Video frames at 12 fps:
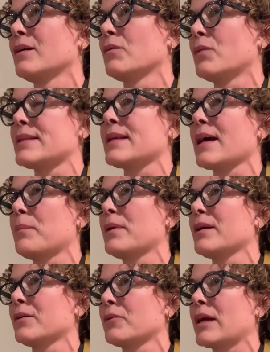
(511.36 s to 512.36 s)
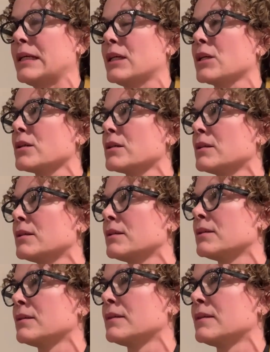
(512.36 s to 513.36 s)
what's happening right here.
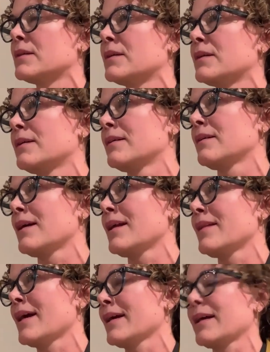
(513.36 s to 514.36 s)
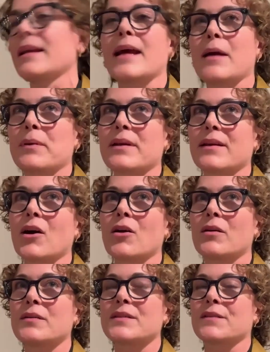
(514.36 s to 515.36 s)
And that can happen in
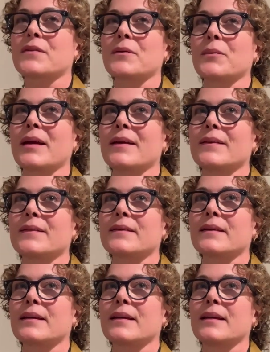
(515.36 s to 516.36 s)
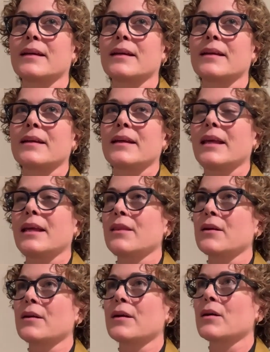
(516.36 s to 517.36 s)
all different ways.
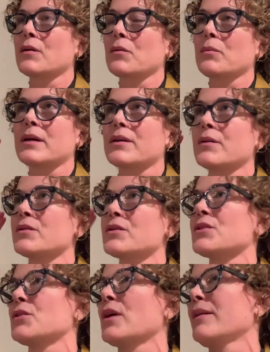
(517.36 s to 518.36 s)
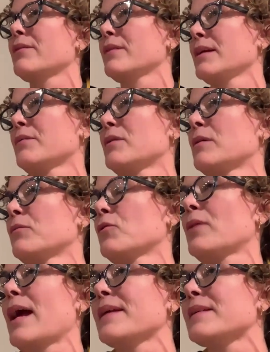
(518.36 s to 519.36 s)
Either we're striving and we're
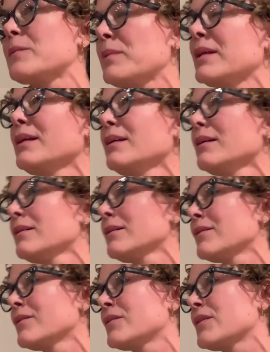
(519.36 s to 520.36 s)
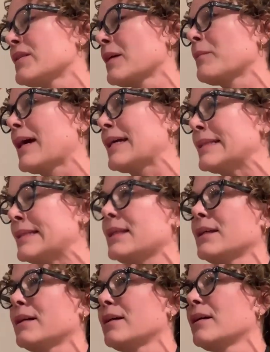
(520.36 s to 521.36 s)
grasping to some
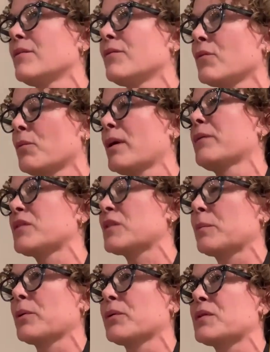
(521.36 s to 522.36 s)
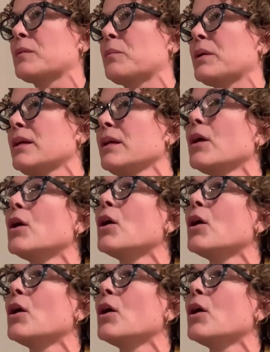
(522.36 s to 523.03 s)
idea of the way we're supposed to be,